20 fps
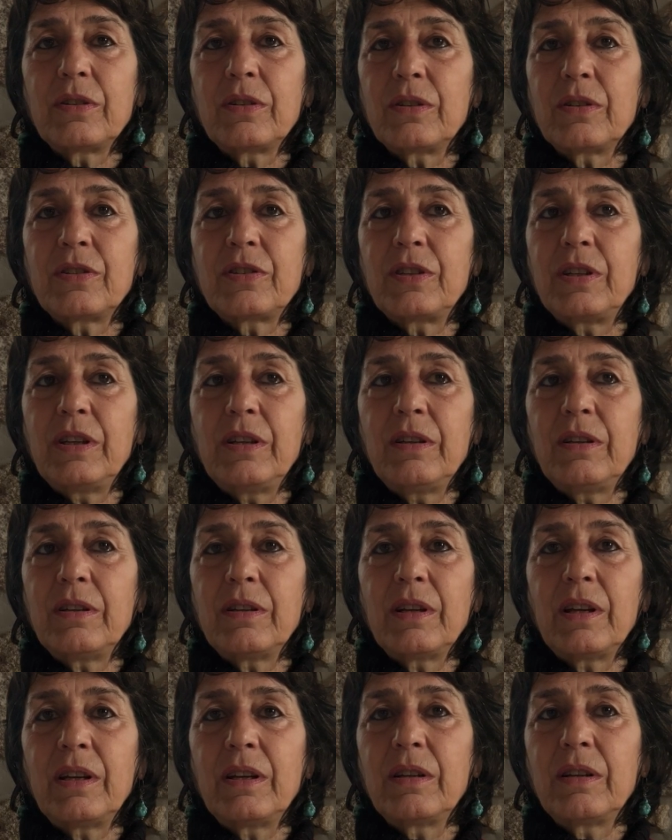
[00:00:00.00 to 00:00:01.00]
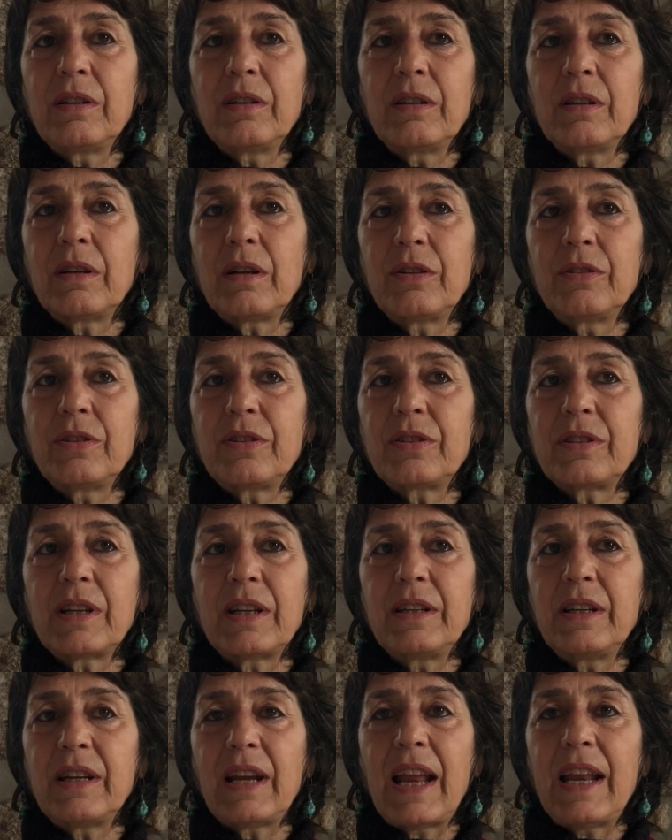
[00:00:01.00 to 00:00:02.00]
seen and
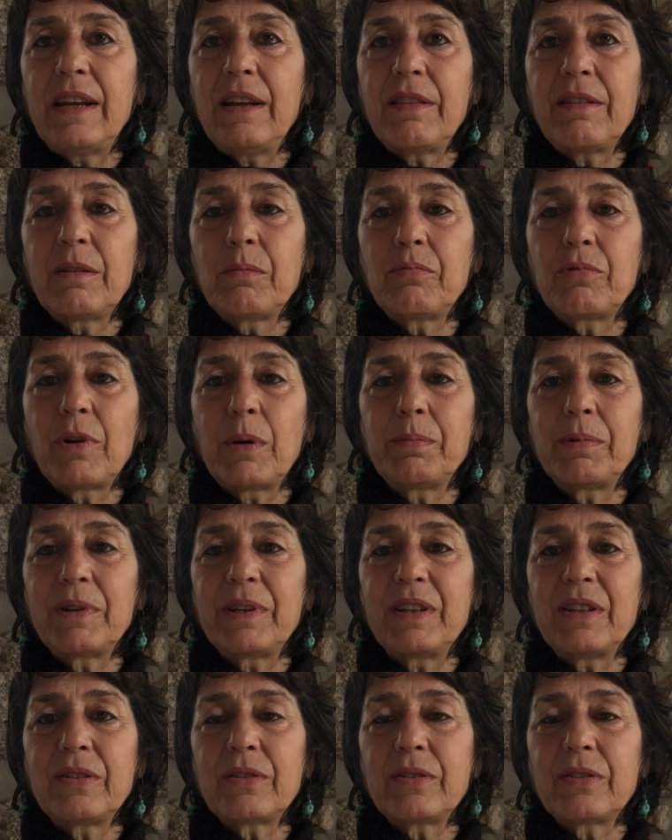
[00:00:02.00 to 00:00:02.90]
understanding anything properly.